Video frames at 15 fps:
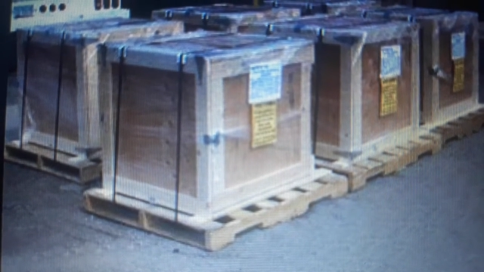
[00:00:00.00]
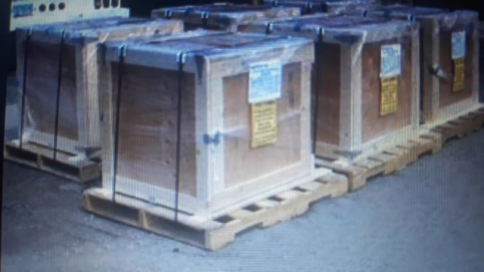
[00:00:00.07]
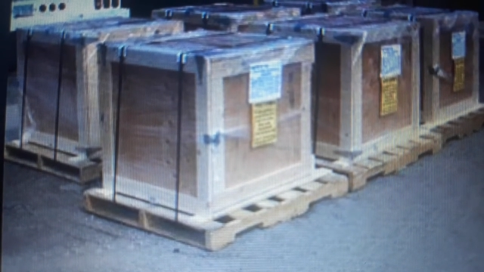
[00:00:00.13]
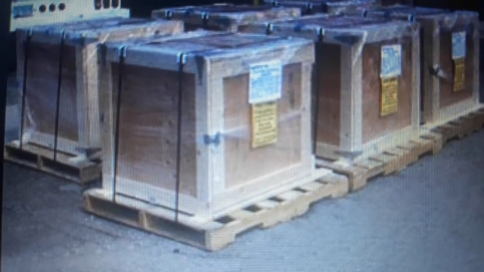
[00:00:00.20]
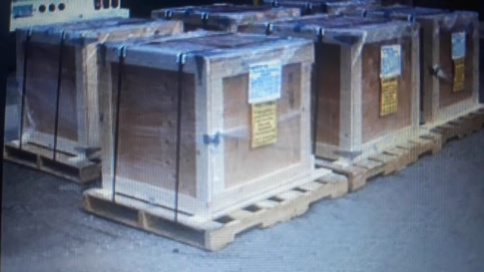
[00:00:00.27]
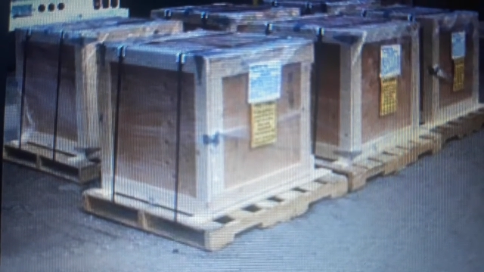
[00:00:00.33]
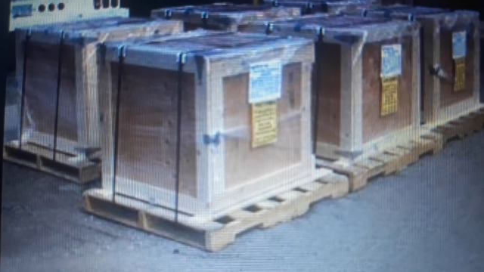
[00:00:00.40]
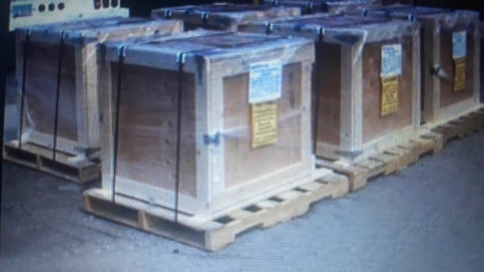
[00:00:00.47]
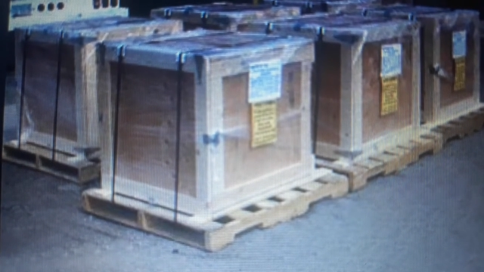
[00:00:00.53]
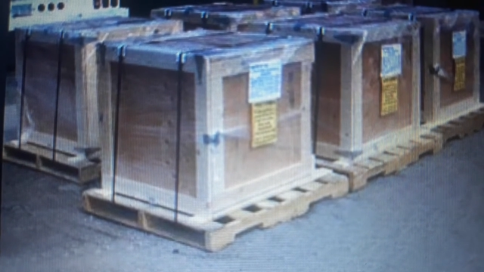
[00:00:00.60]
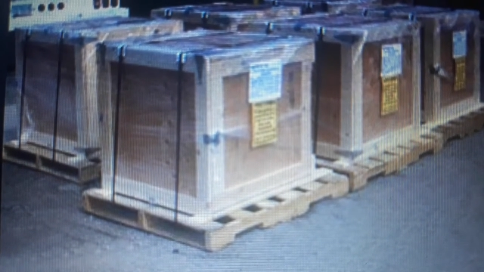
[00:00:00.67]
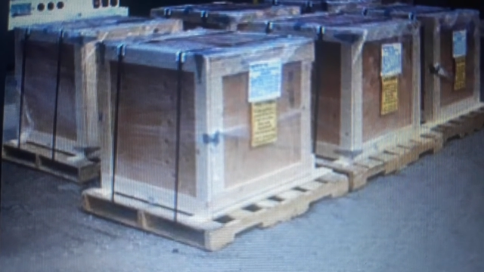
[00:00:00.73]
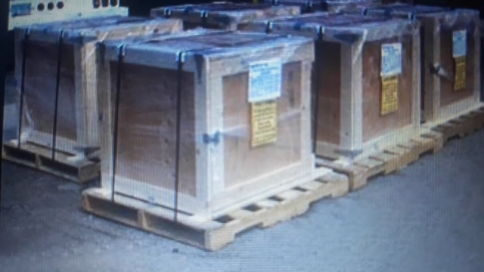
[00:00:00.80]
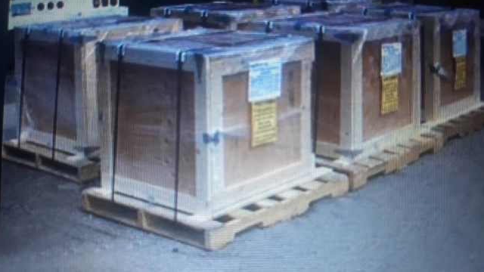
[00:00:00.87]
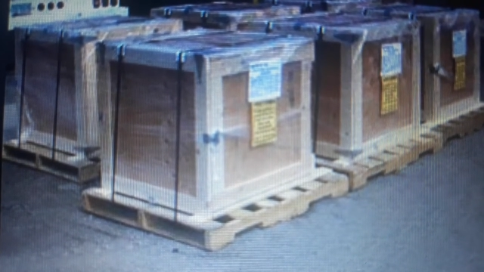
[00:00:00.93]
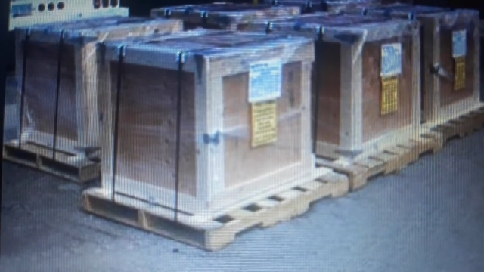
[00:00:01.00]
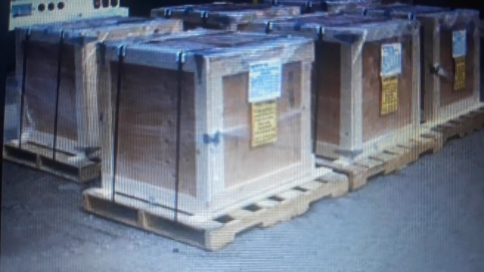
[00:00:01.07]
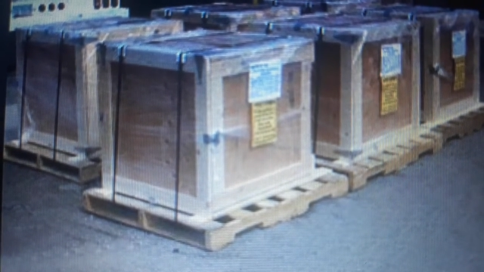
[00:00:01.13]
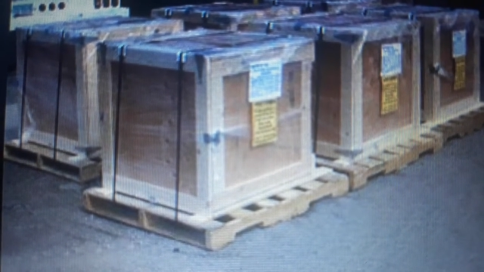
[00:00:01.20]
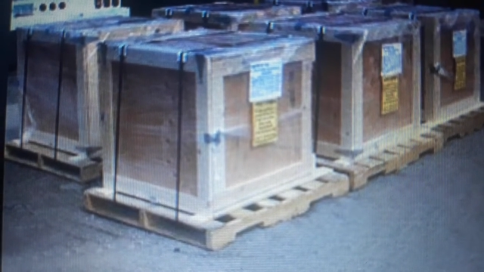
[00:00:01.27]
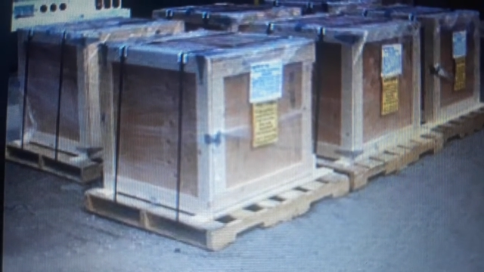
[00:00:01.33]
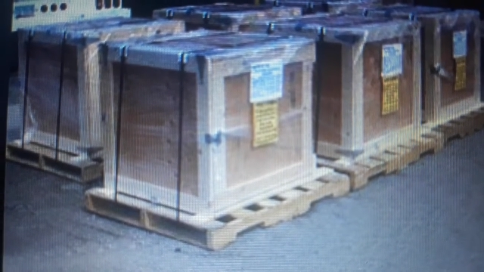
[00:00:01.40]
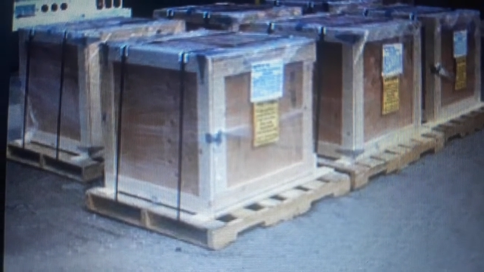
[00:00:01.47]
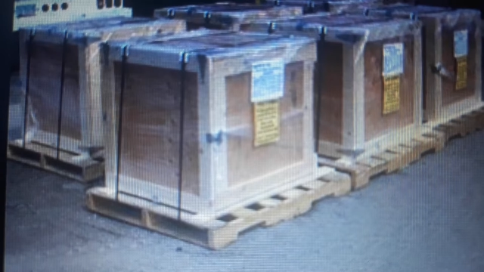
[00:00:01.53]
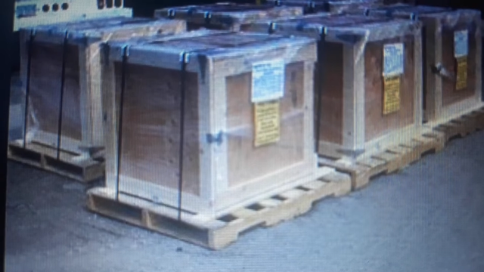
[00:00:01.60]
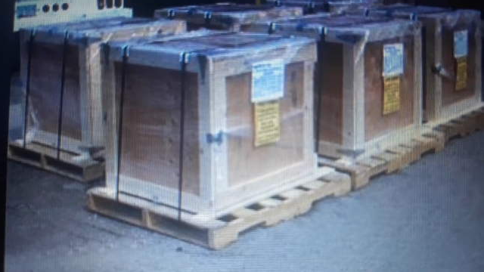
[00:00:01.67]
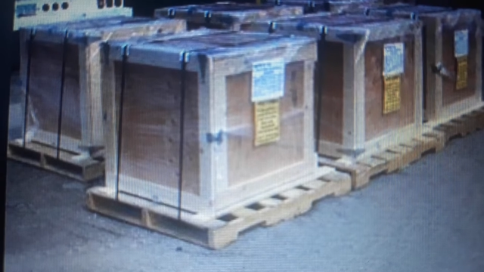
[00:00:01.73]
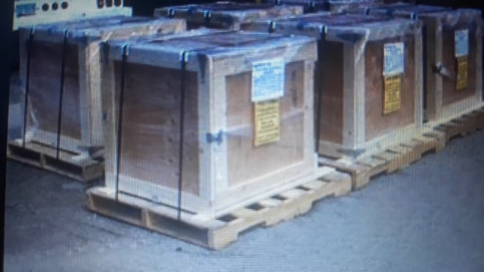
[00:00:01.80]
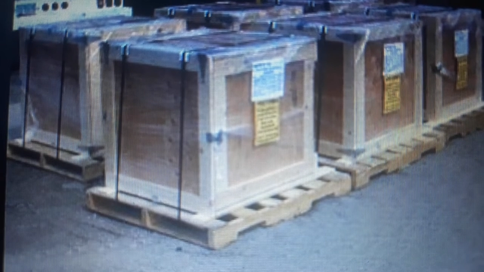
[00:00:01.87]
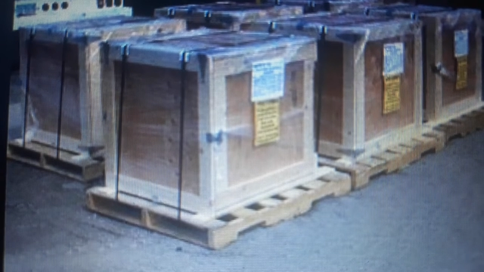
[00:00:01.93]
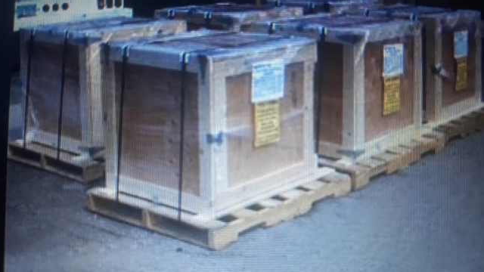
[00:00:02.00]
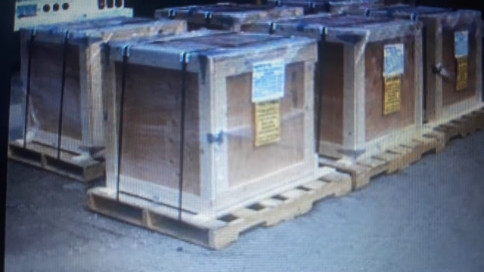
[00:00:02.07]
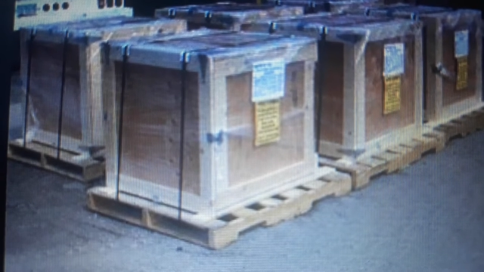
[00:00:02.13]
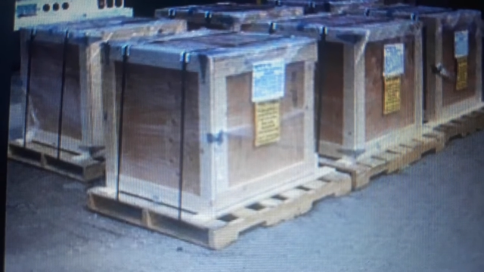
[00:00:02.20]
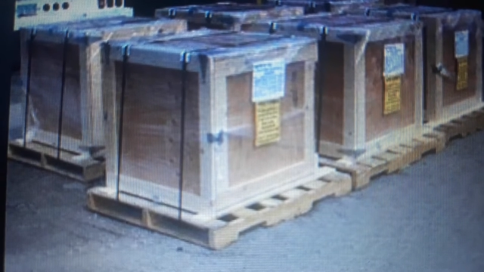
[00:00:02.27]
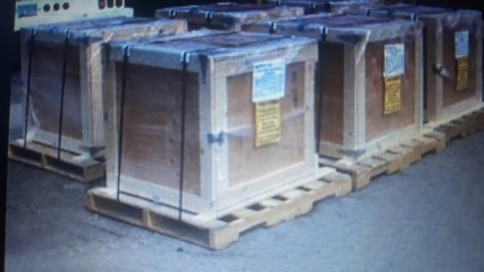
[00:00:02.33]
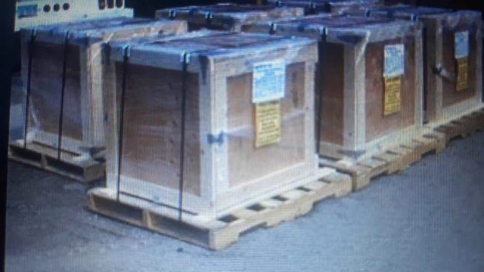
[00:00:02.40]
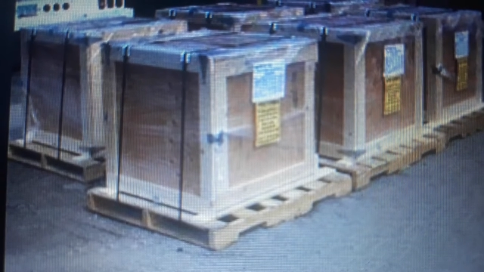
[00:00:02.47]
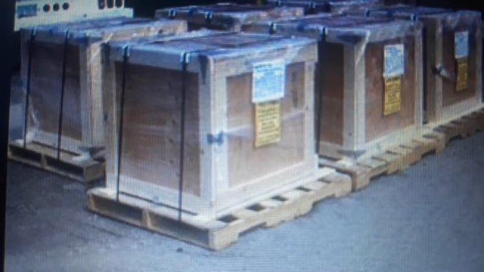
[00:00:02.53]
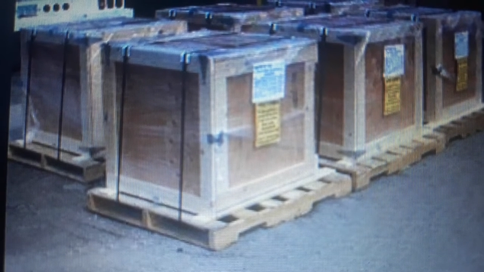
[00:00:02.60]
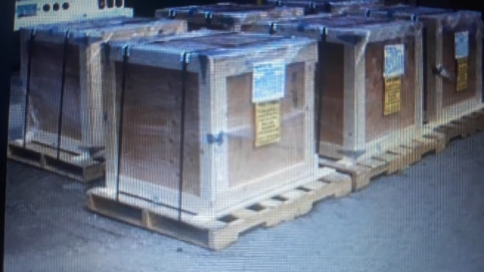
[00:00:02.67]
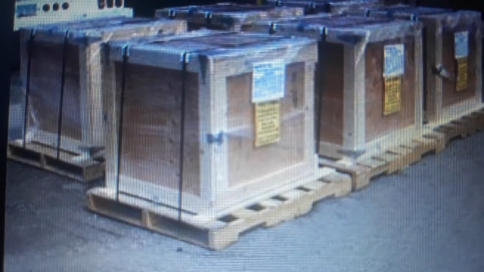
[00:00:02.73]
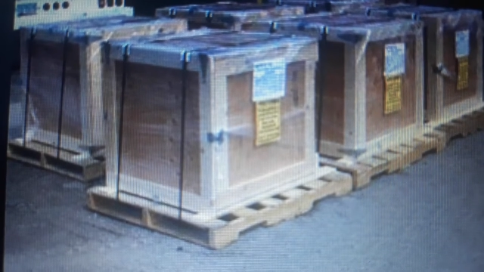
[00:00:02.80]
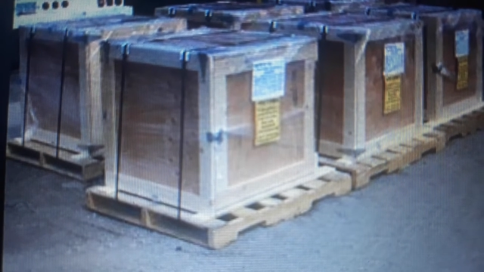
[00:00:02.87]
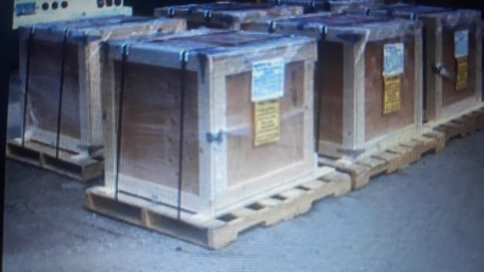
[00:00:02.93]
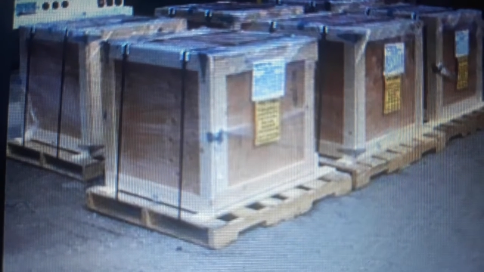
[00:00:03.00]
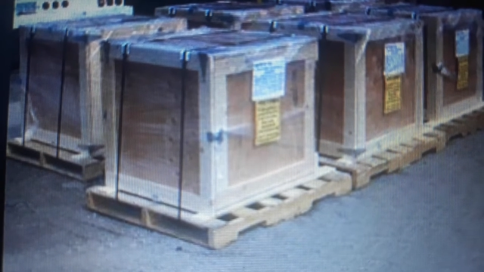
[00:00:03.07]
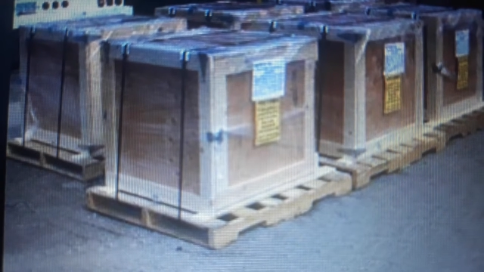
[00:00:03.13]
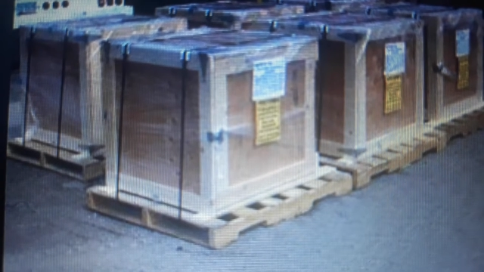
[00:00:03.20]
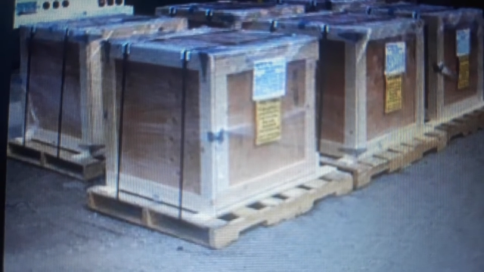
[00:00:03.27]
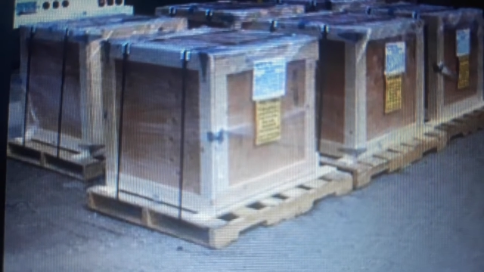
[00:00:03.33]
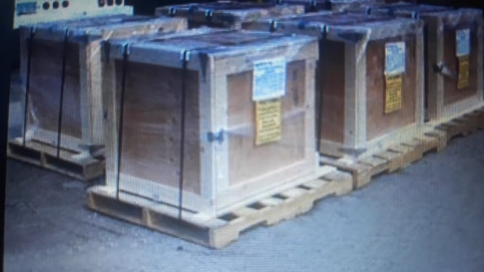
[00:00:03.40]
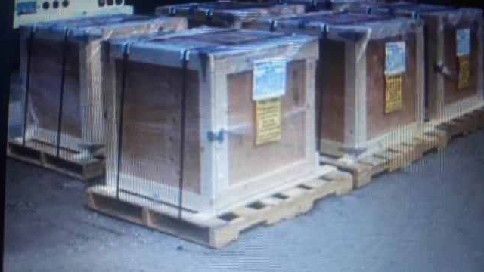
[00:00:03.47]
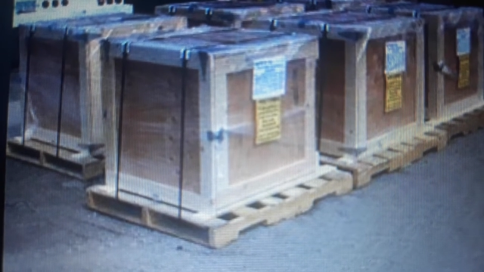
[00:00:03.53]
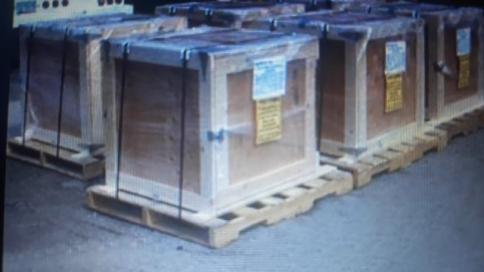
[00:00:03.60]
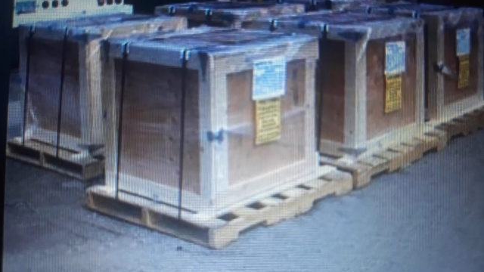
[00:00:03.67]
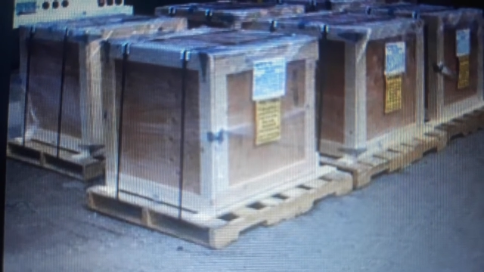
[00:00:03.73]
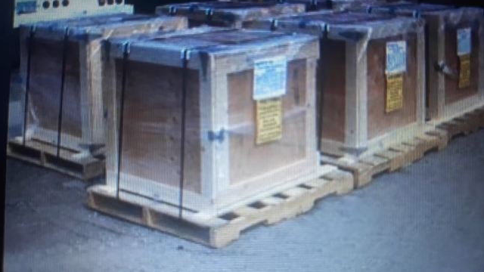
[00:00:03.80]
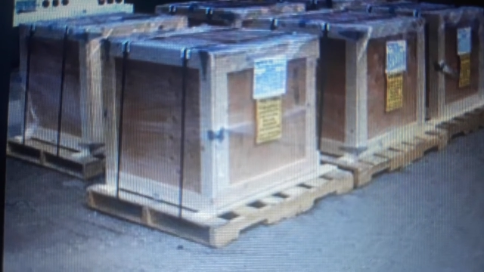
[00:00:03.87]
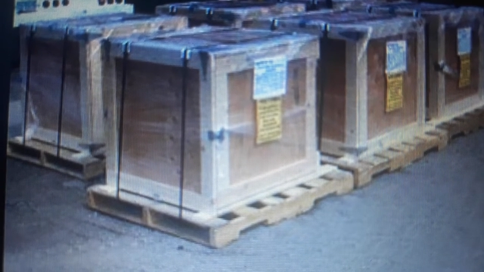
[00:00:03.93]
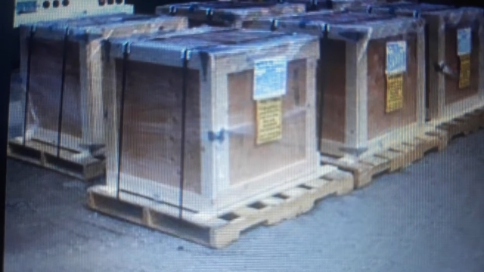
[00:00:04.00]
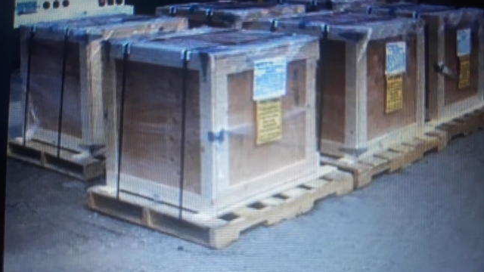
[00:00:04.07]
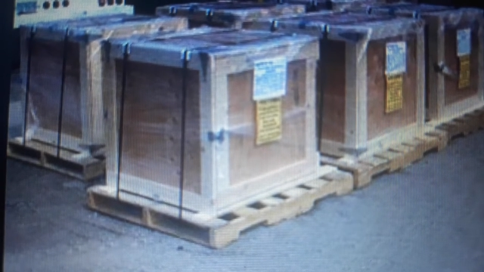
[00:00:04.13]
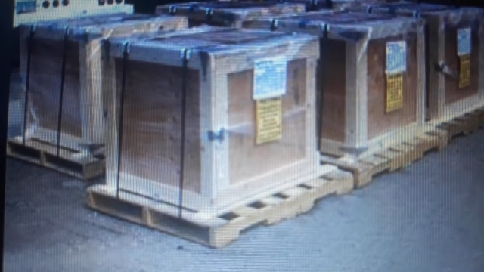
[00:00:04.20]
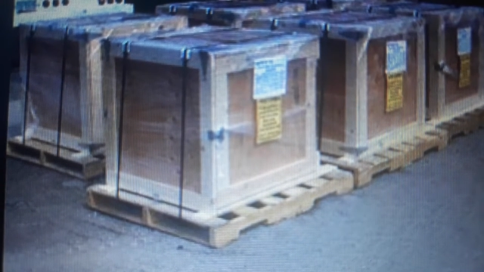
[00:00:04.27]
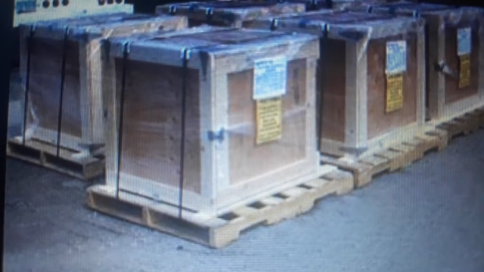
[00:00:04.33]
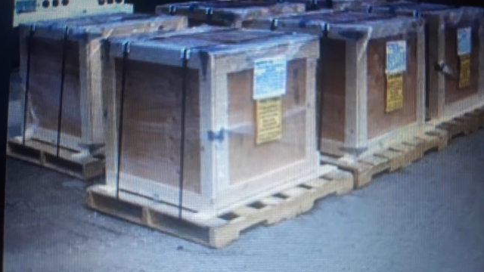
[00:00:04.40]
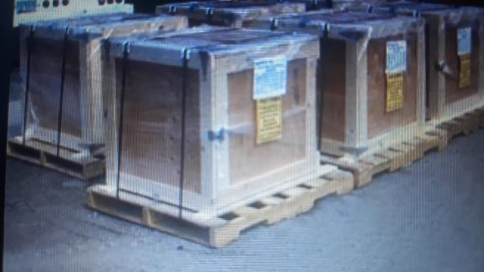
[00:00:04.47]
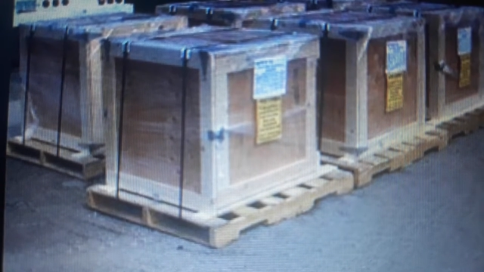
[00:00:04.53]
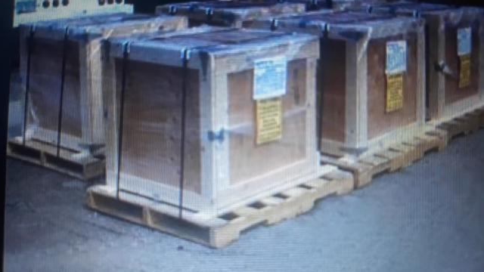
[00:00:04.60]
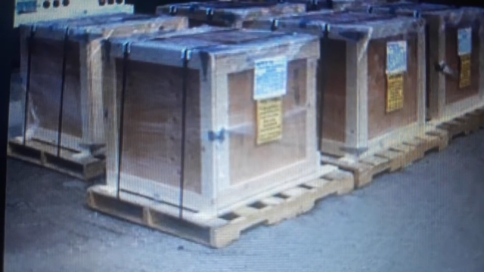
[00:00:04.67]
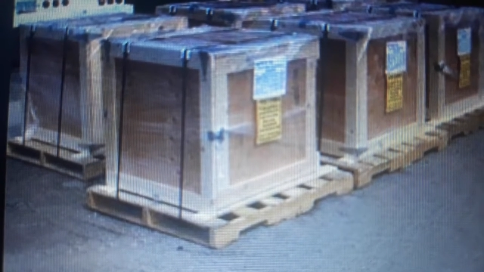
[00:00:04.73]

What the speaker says: (no speaker visible)